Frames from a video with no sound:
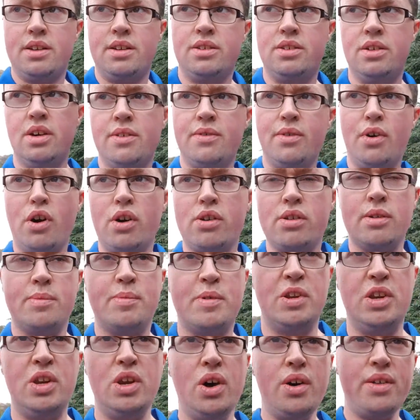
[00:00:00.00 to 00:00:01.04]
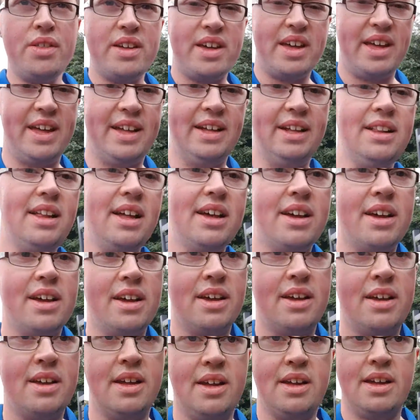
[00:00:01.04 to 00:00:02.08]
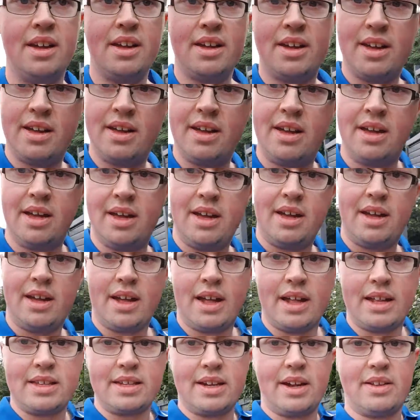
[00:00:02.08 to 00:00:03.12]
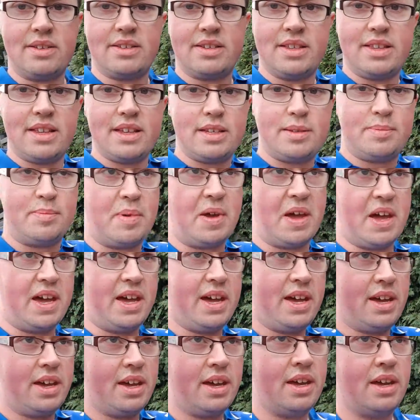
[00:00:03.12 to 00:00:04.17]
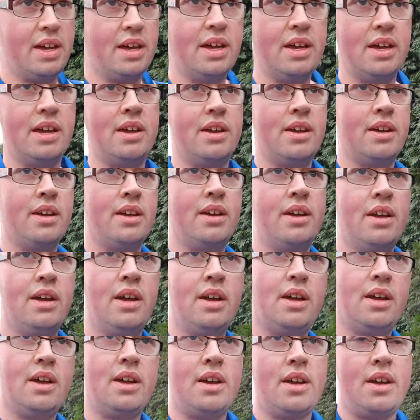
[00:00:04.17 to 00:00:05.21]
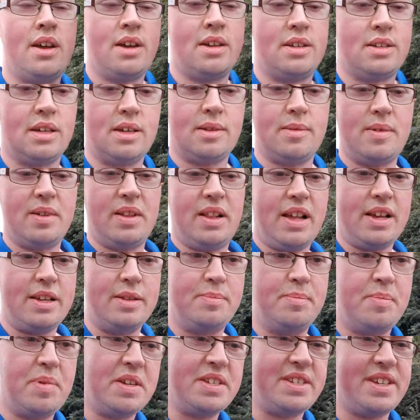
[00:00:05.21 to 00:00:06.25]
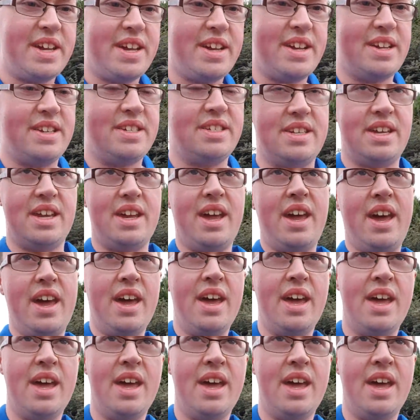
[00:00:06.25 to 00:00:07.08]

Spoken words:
So I've walked up another hill to get onto this bit. It's going to be less busier, you see.